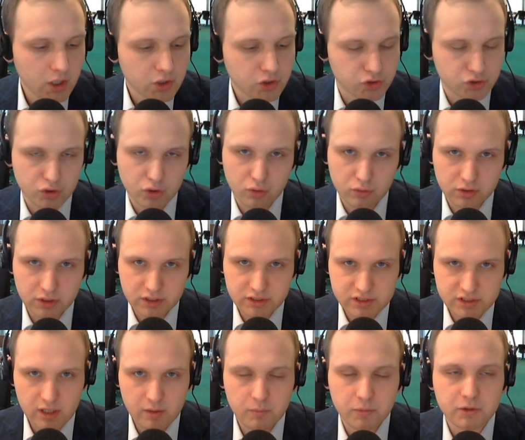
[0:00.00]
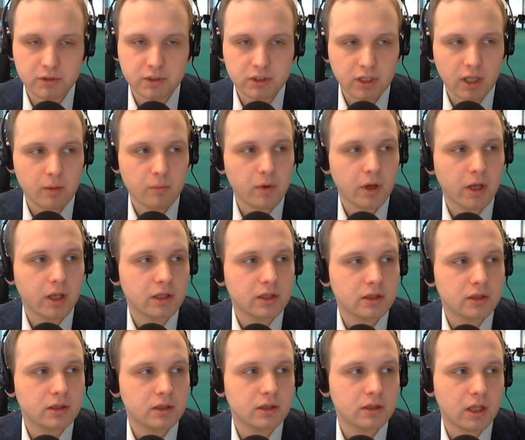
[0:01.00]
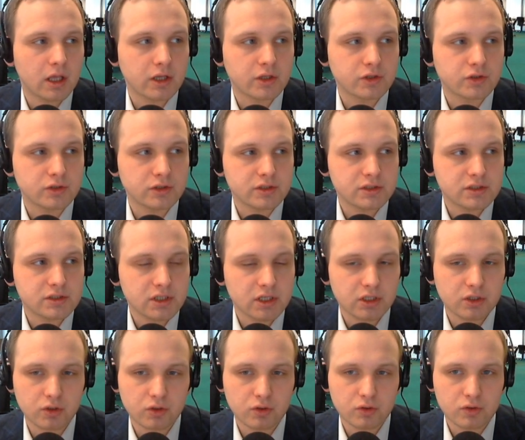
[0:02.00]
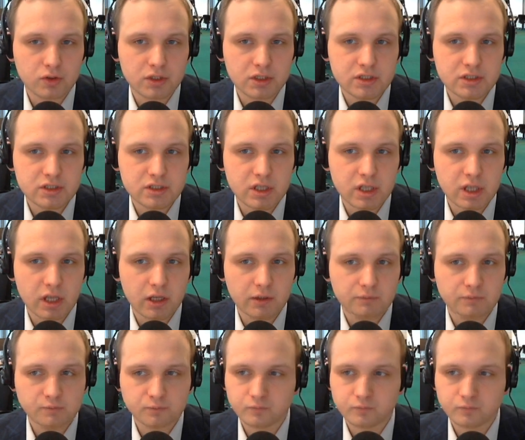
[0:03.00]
So the example that I might actually say to you is the